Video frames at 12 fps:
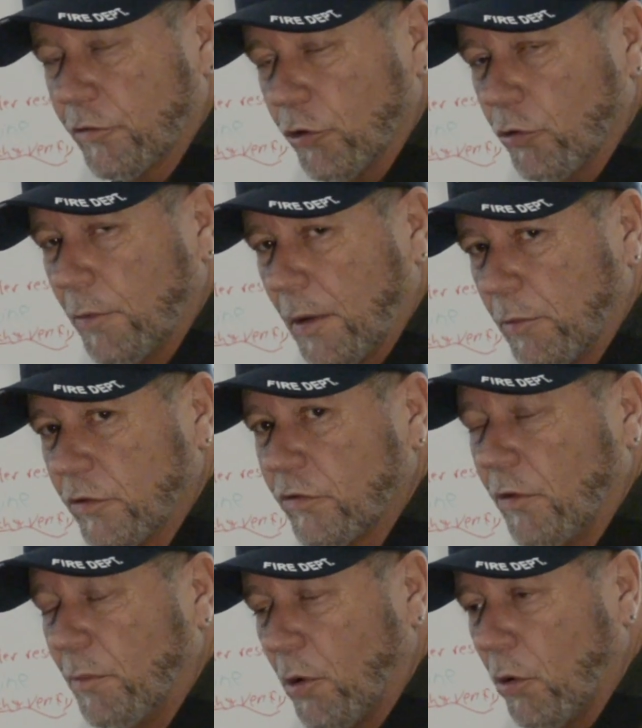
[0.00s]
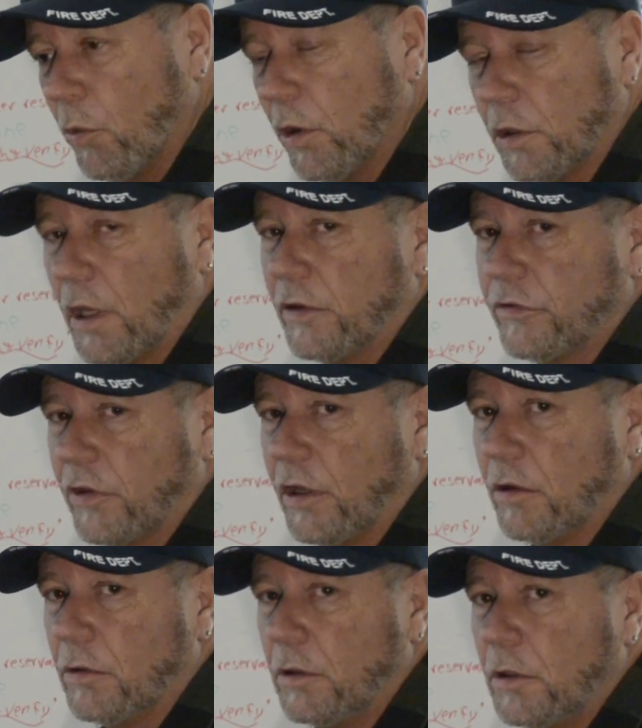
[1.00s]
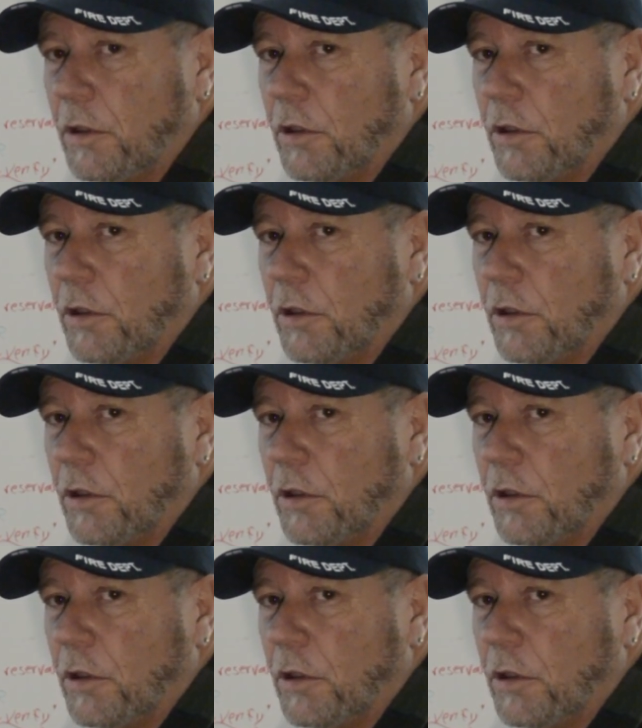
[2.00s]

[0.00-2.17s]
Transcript: crew members, the boat will not sail.